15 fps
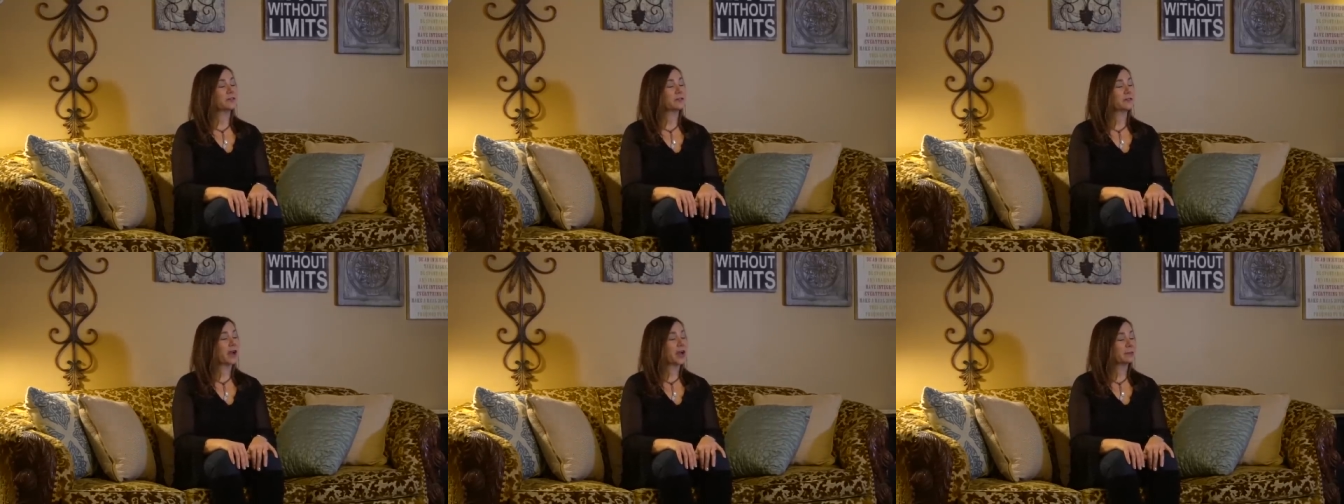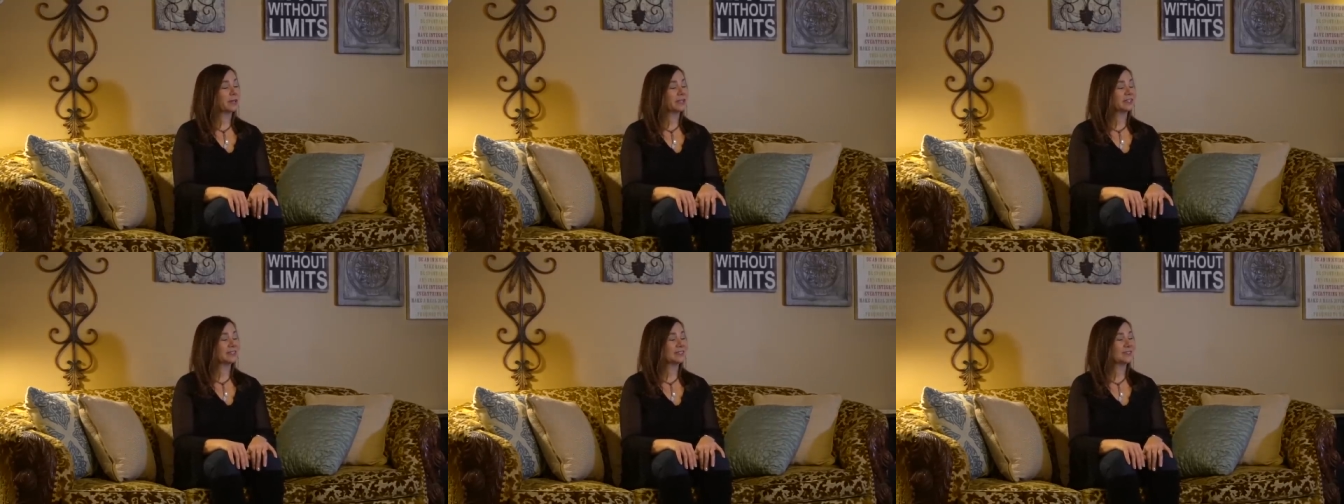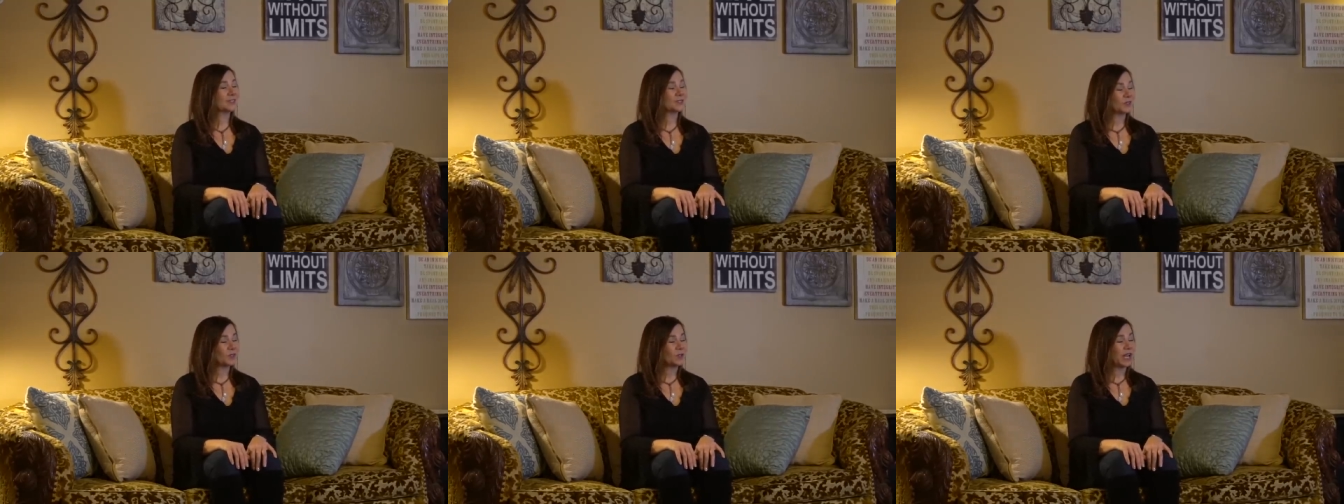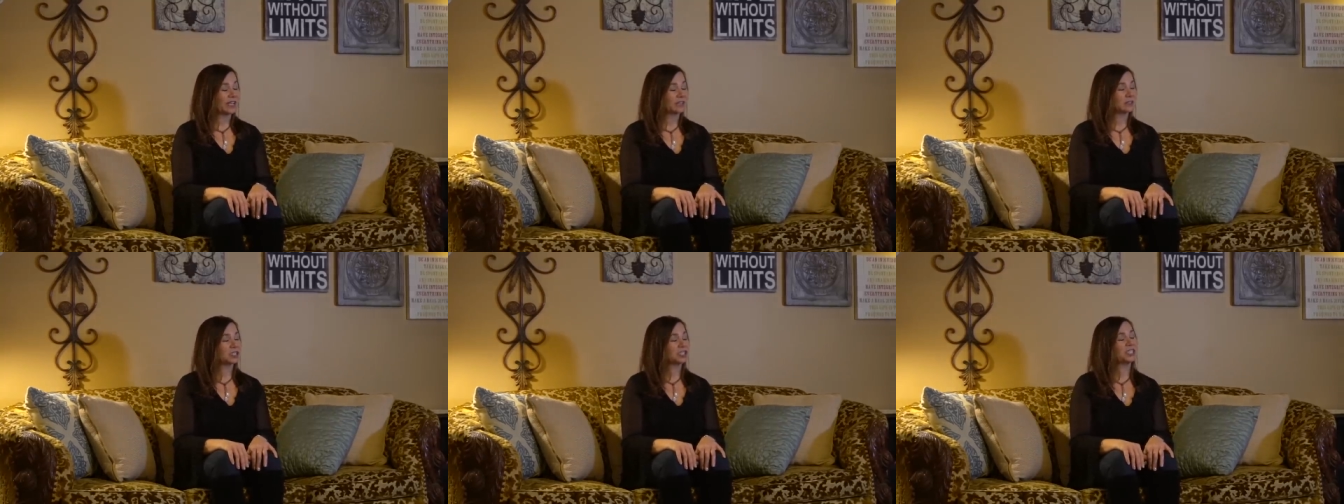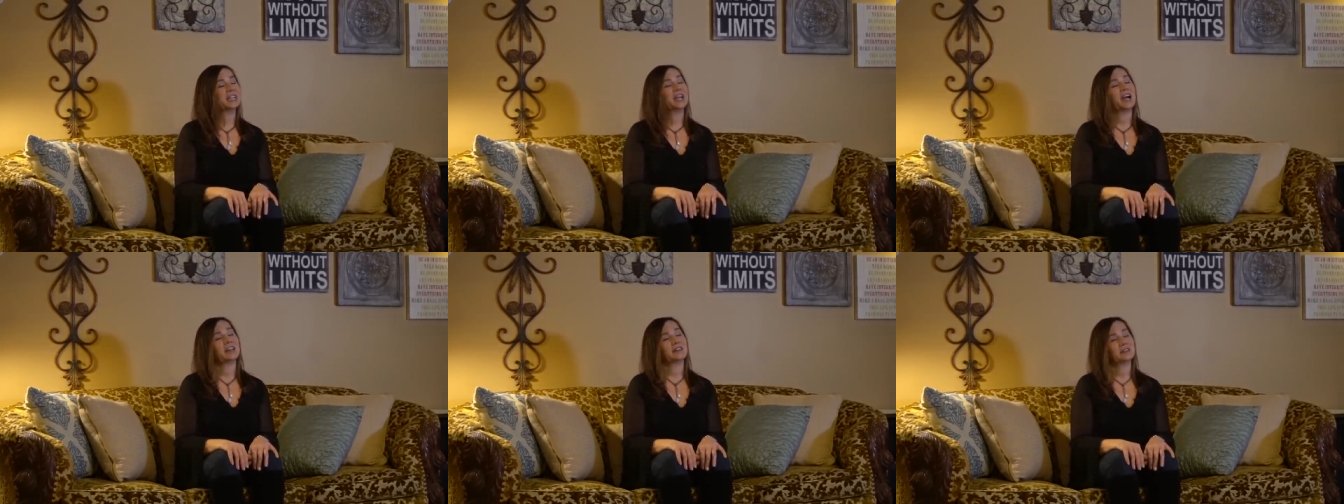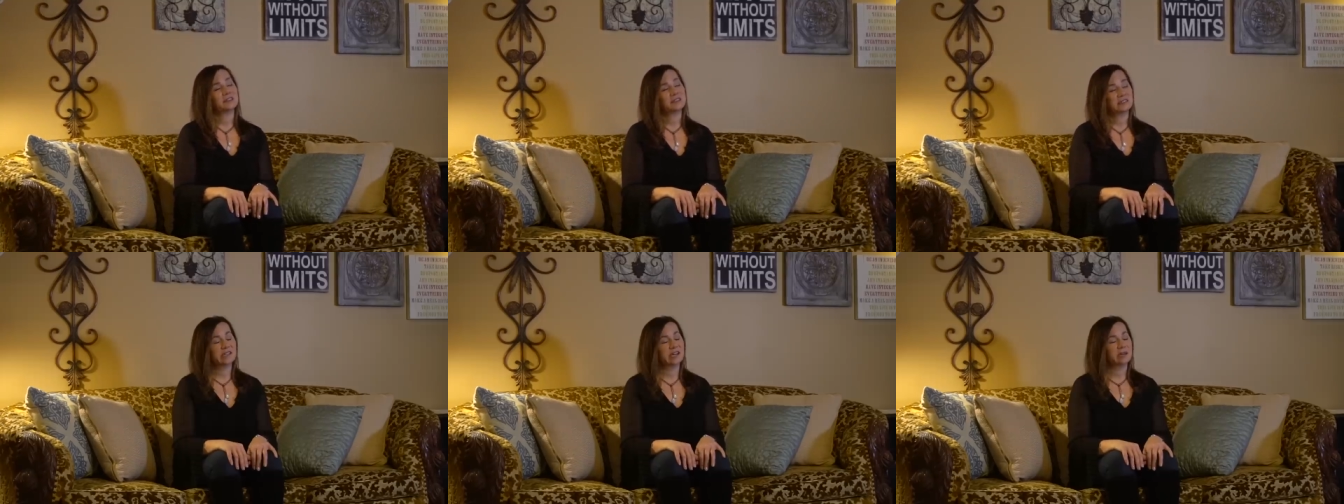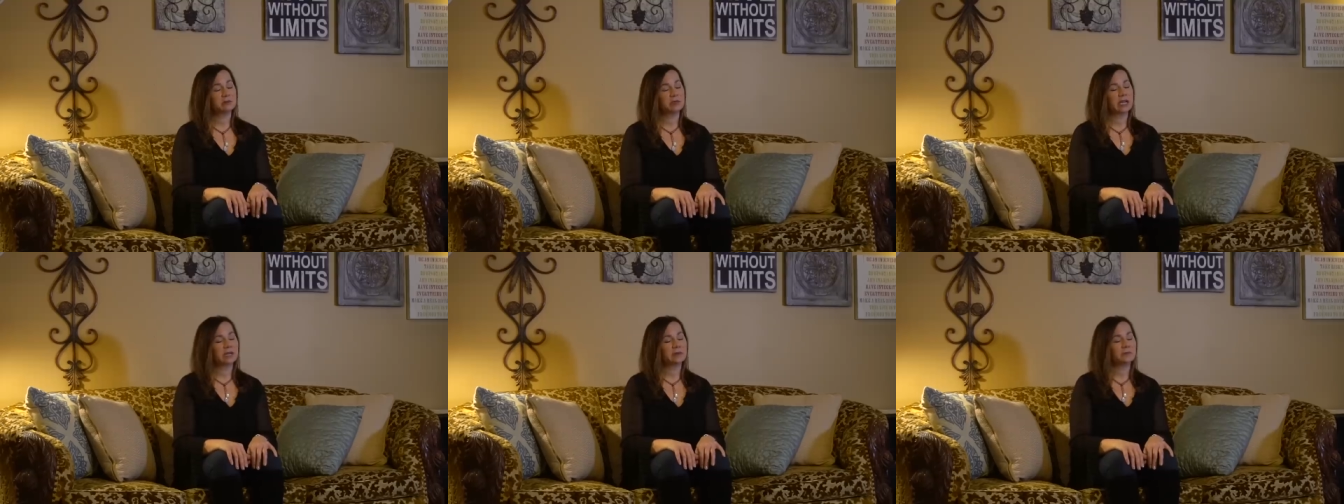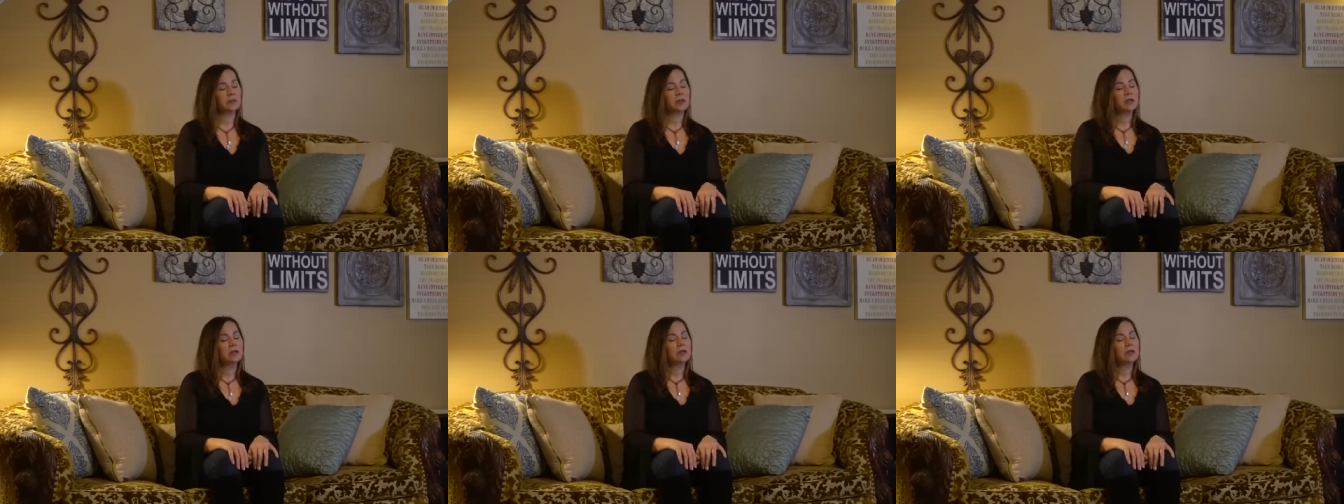your fragmented soul energy and this timeline.